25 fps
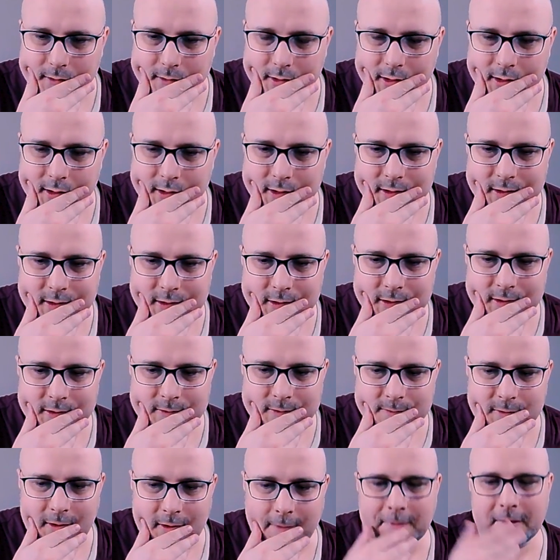
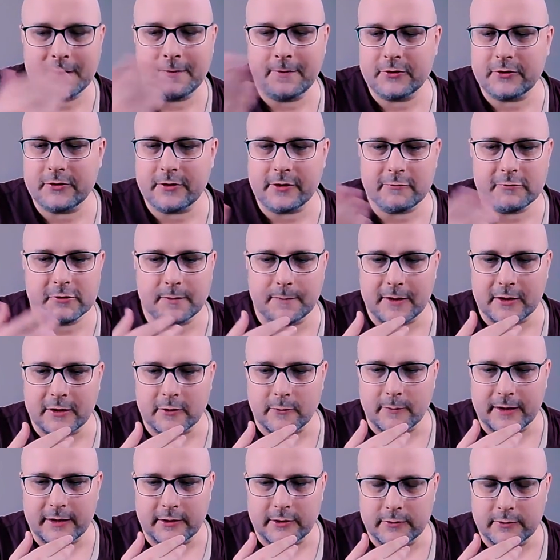I'm sure there was a better
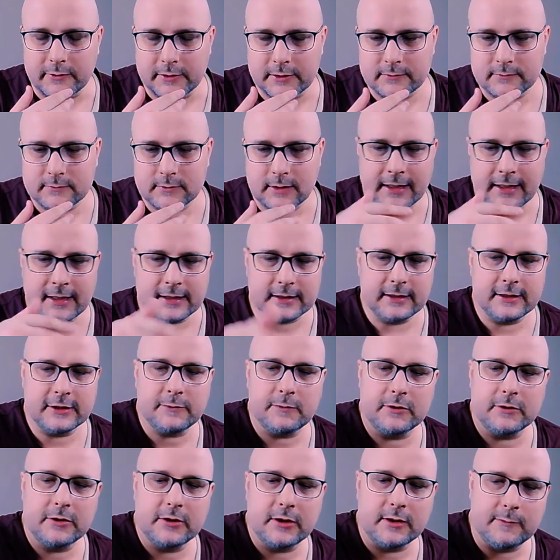way to do it. I guess this
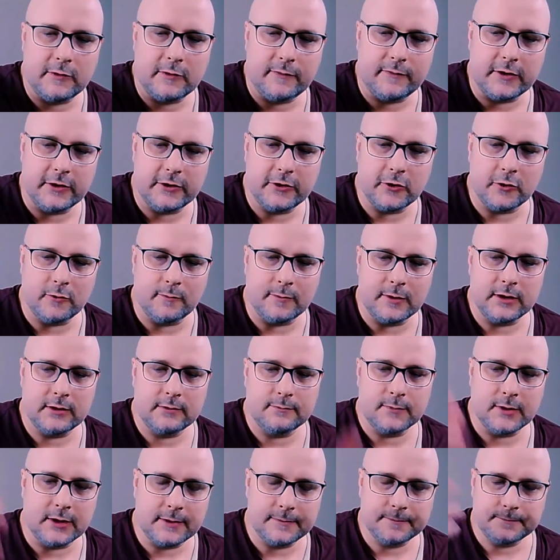one could have moved and domed it,
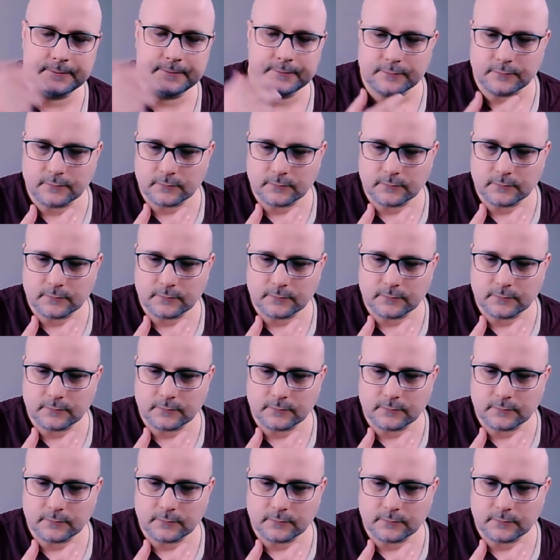but...